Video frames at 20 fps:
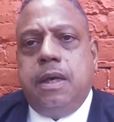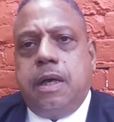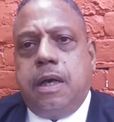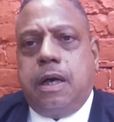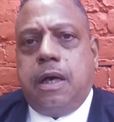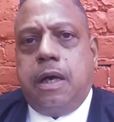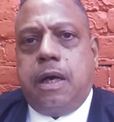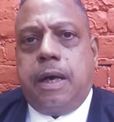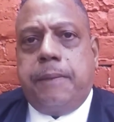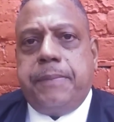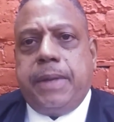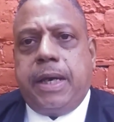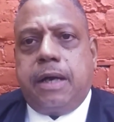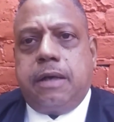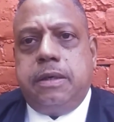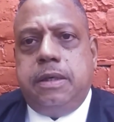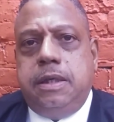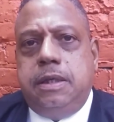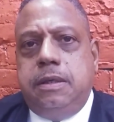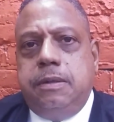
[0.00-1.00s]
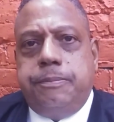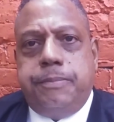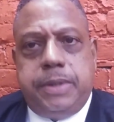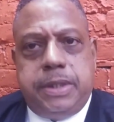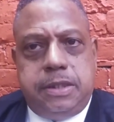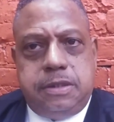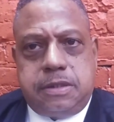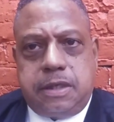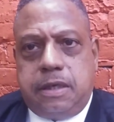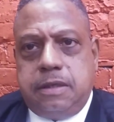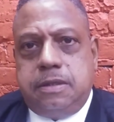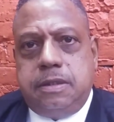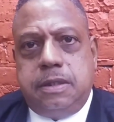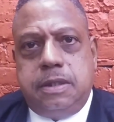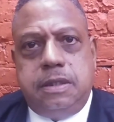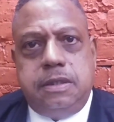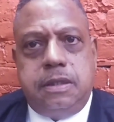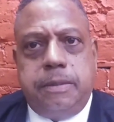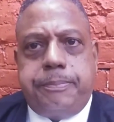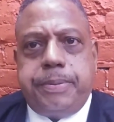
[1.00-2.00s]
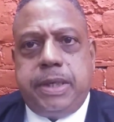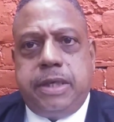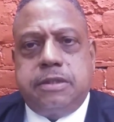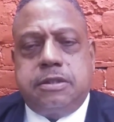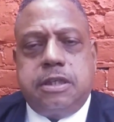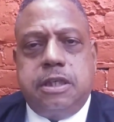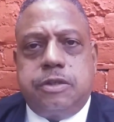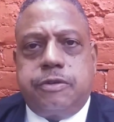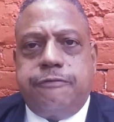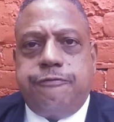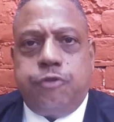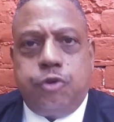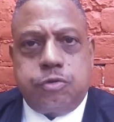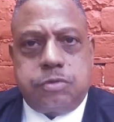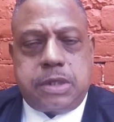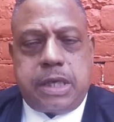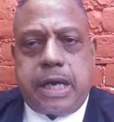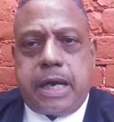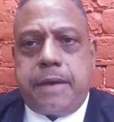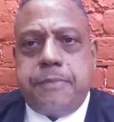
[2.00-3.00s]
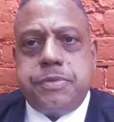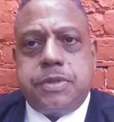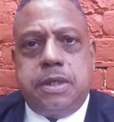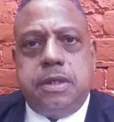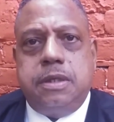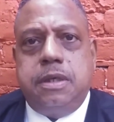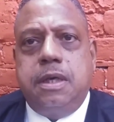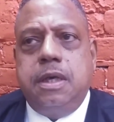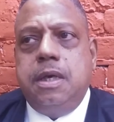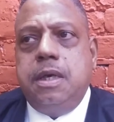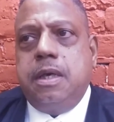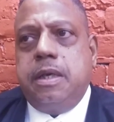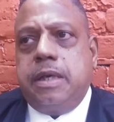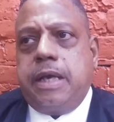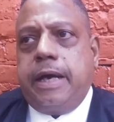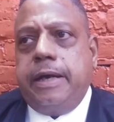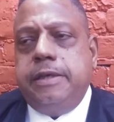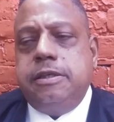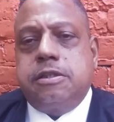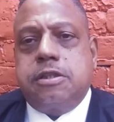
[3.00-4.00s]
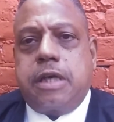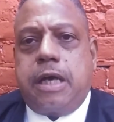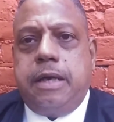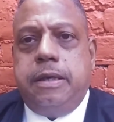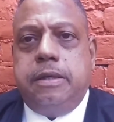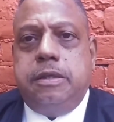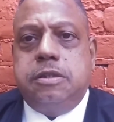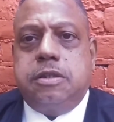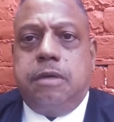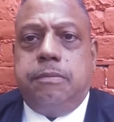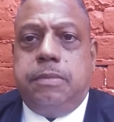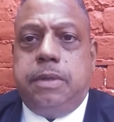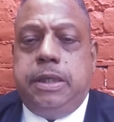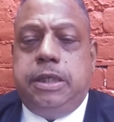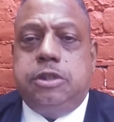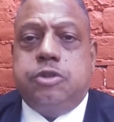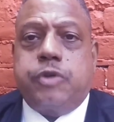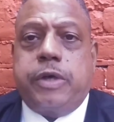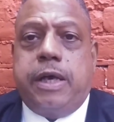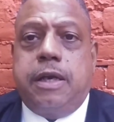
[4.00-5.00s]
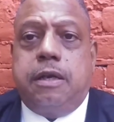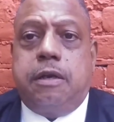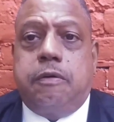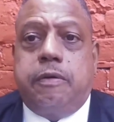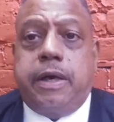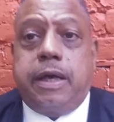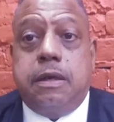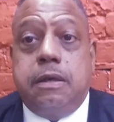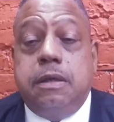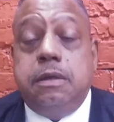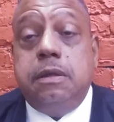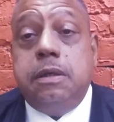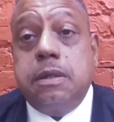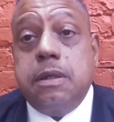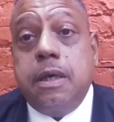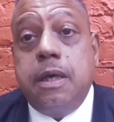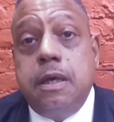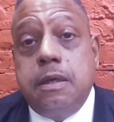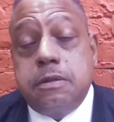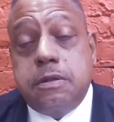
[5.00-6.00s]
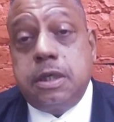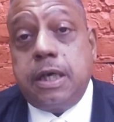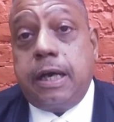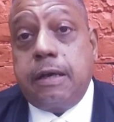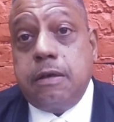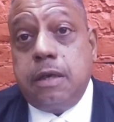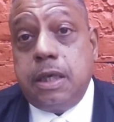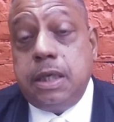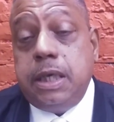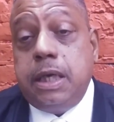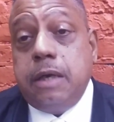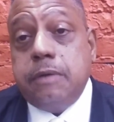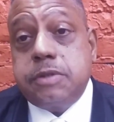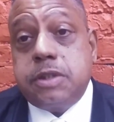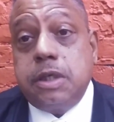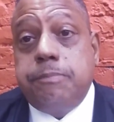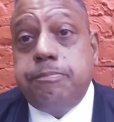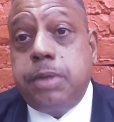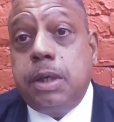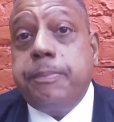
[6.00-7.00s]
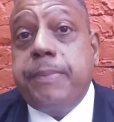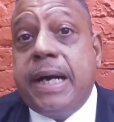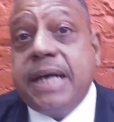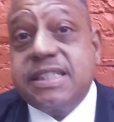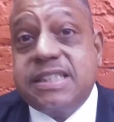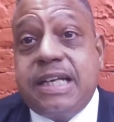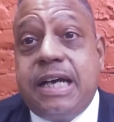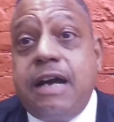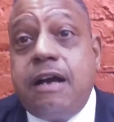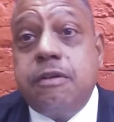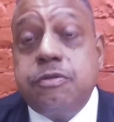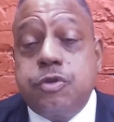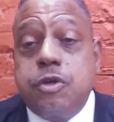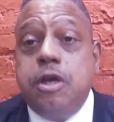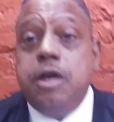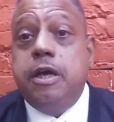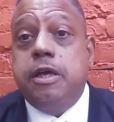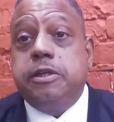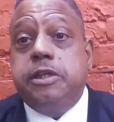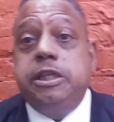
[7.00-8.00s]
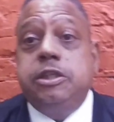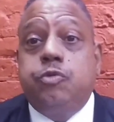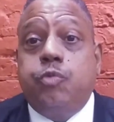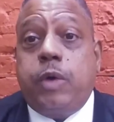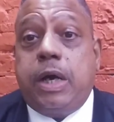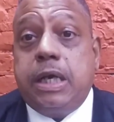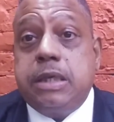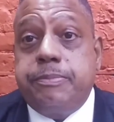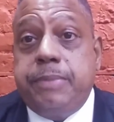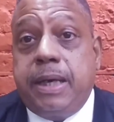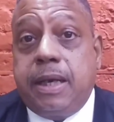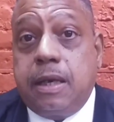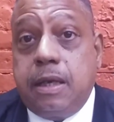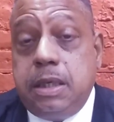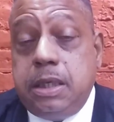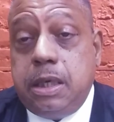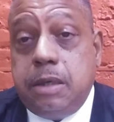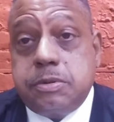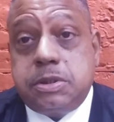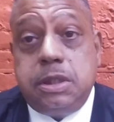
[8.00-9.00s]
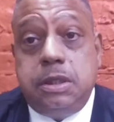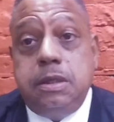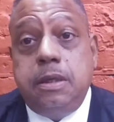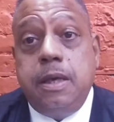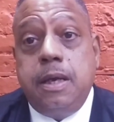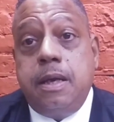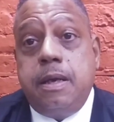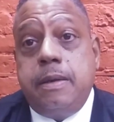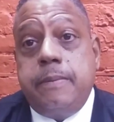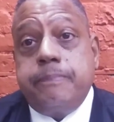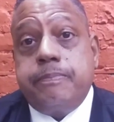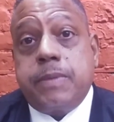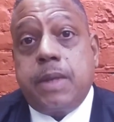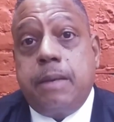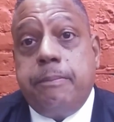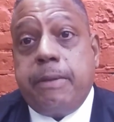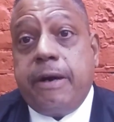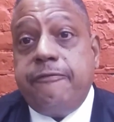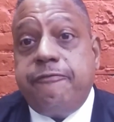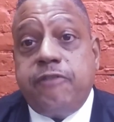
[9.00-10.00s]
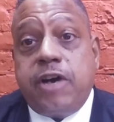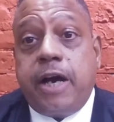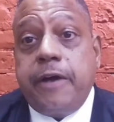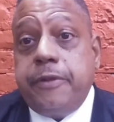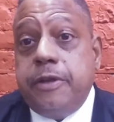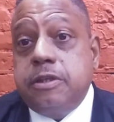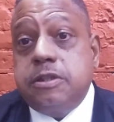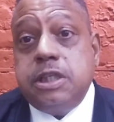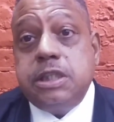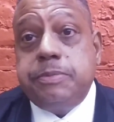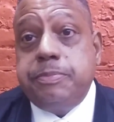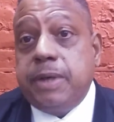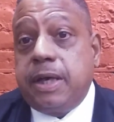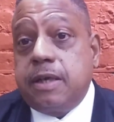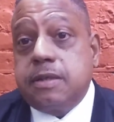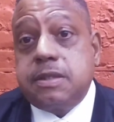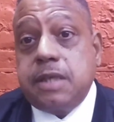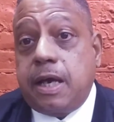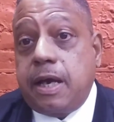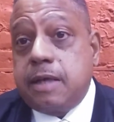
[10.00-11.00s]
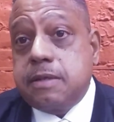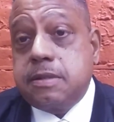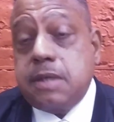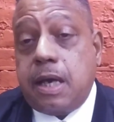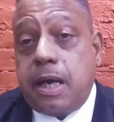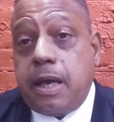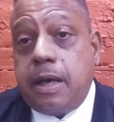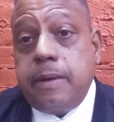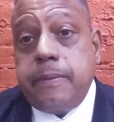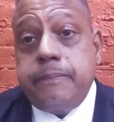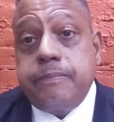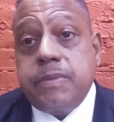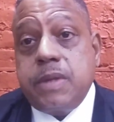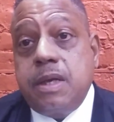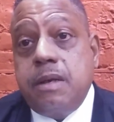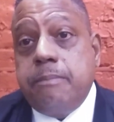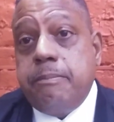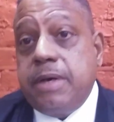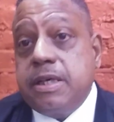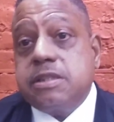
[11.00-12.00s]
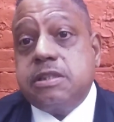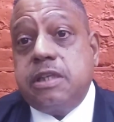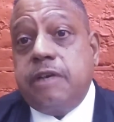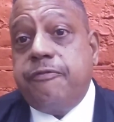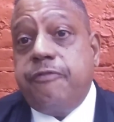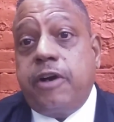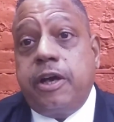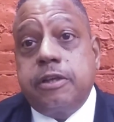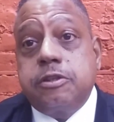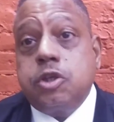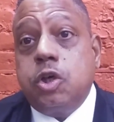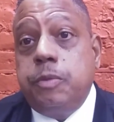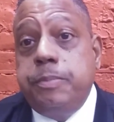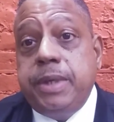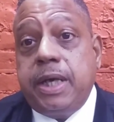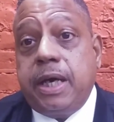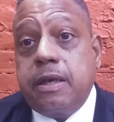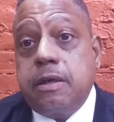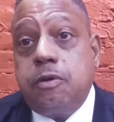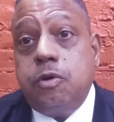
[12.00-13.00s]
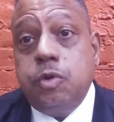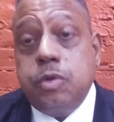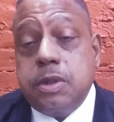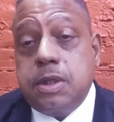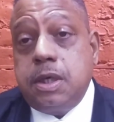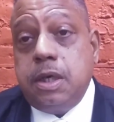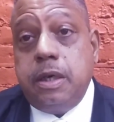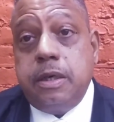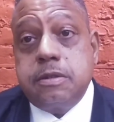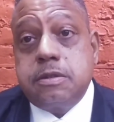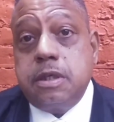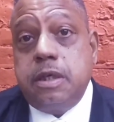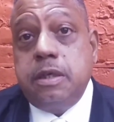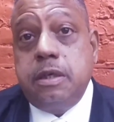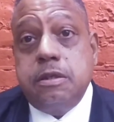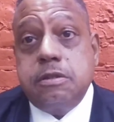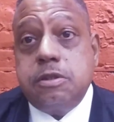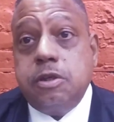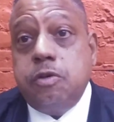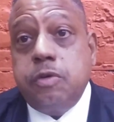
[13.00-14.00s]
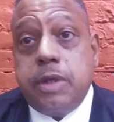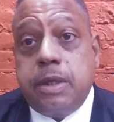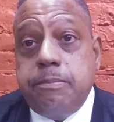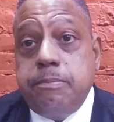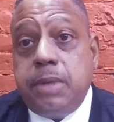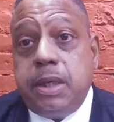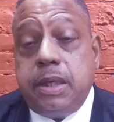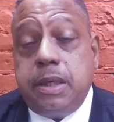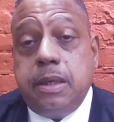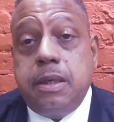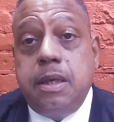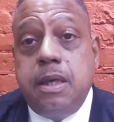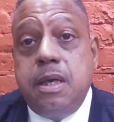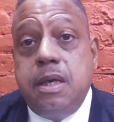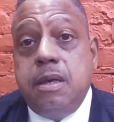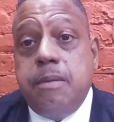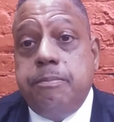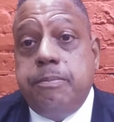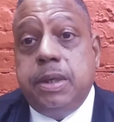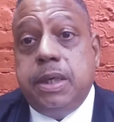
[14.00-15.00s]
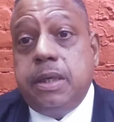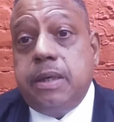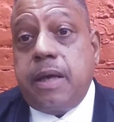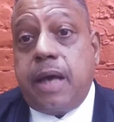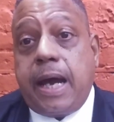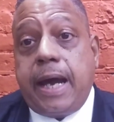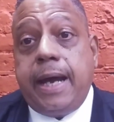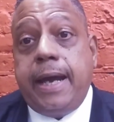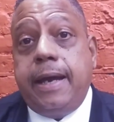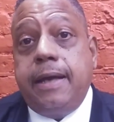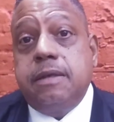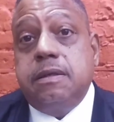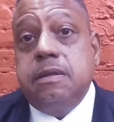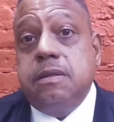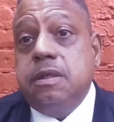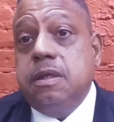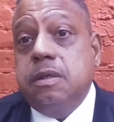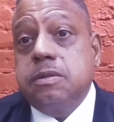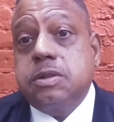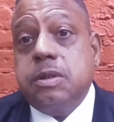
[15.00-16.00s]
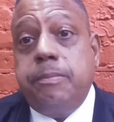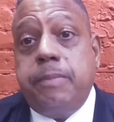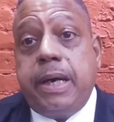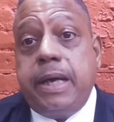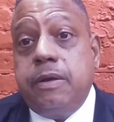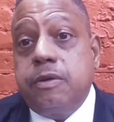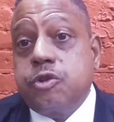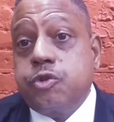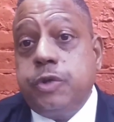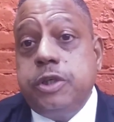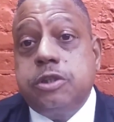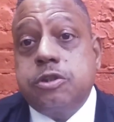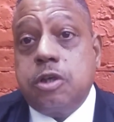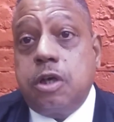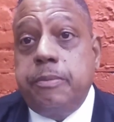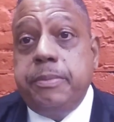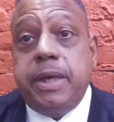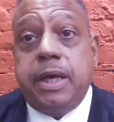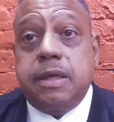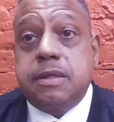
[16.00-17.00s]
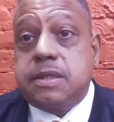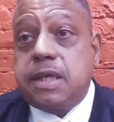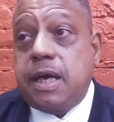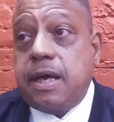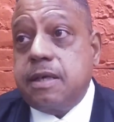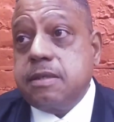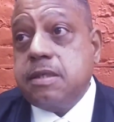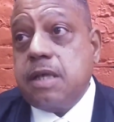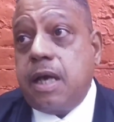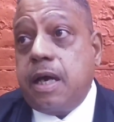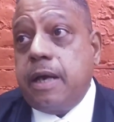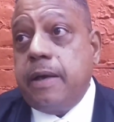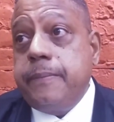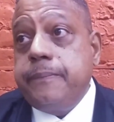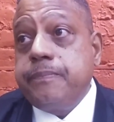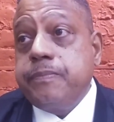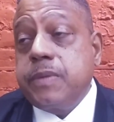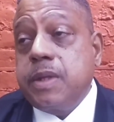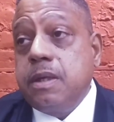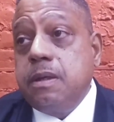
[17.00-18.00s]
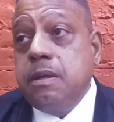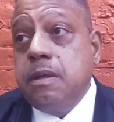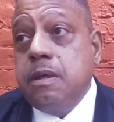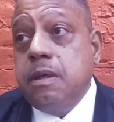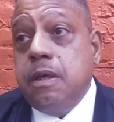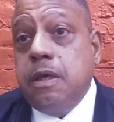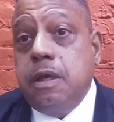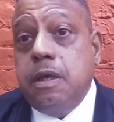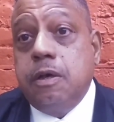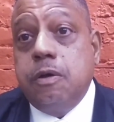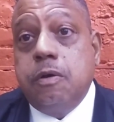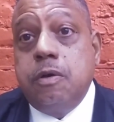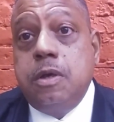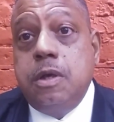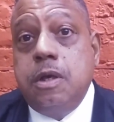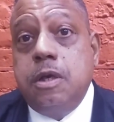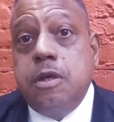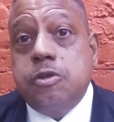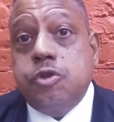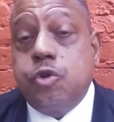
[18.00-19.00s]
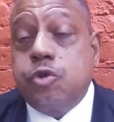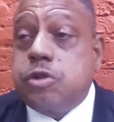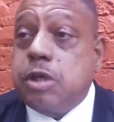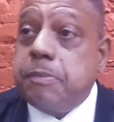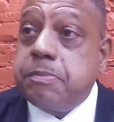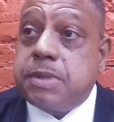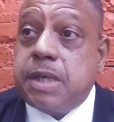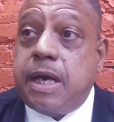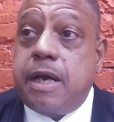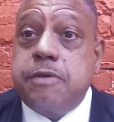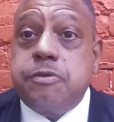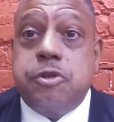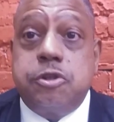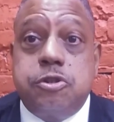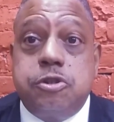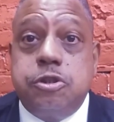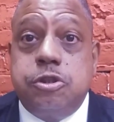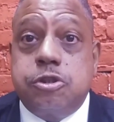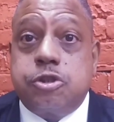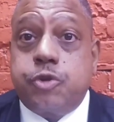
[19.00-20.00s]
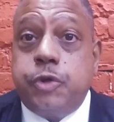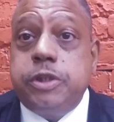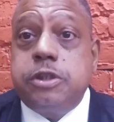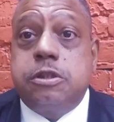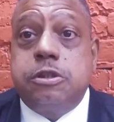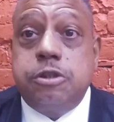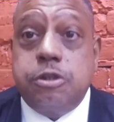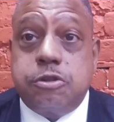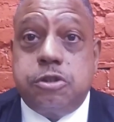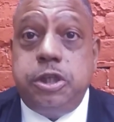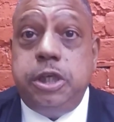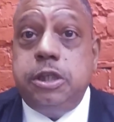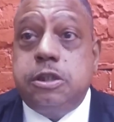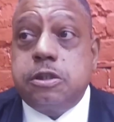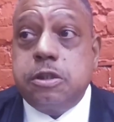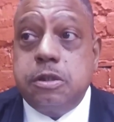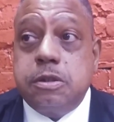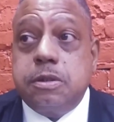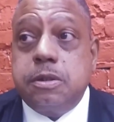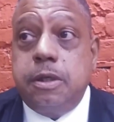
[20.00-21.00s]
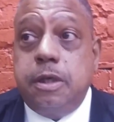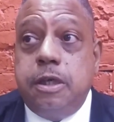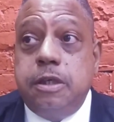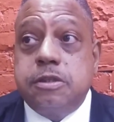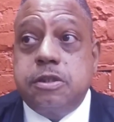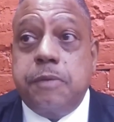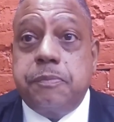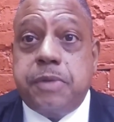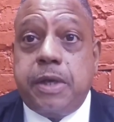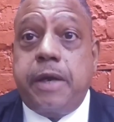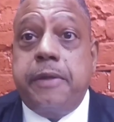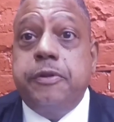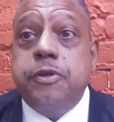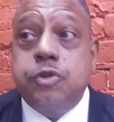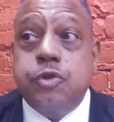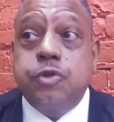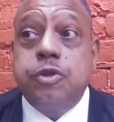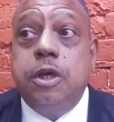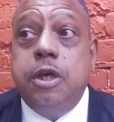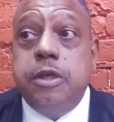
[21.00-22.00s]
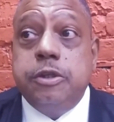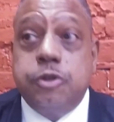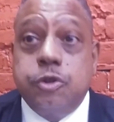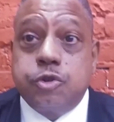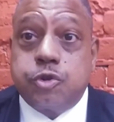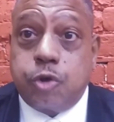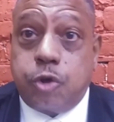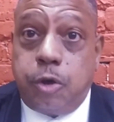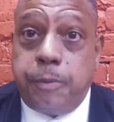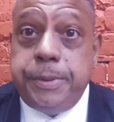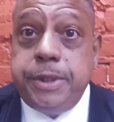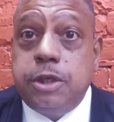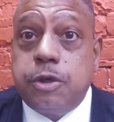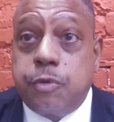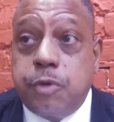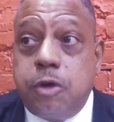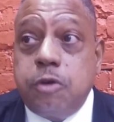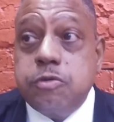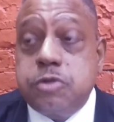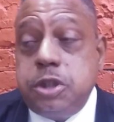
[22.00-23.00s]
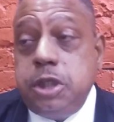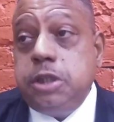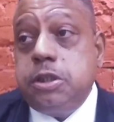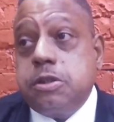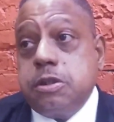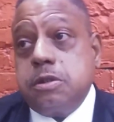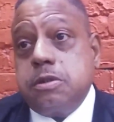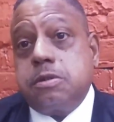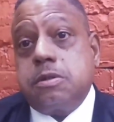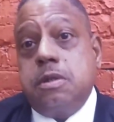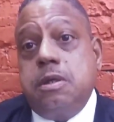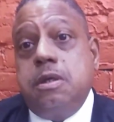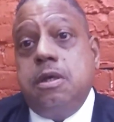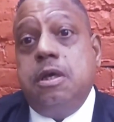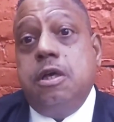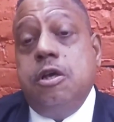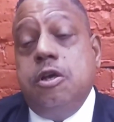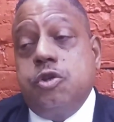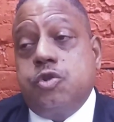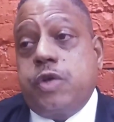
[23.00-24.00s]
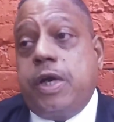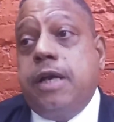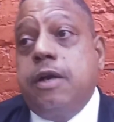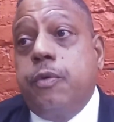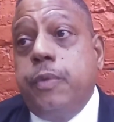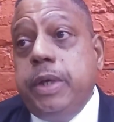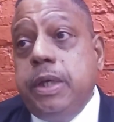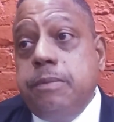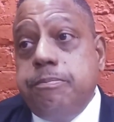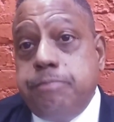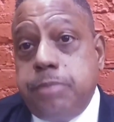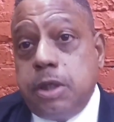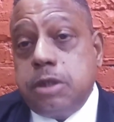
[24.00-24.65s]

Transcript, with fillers: Uh, I'm not. He didn't. He said he did penitentiary four times, and uh, now he's uh, he's a, he's trying to learn how to look, how to live. See, a book by his counsel teach wise men how to live. See, my father didn't teach me how to tie a tie. My stepfather told me how to hold a gun, 10 years old, get money. But I had, you know, somebody on the streets taught me how to tie a tie. You know, so sometimes the, streets is your teachers, and sometimes those, those are going to be your wrong teachers. So I had to read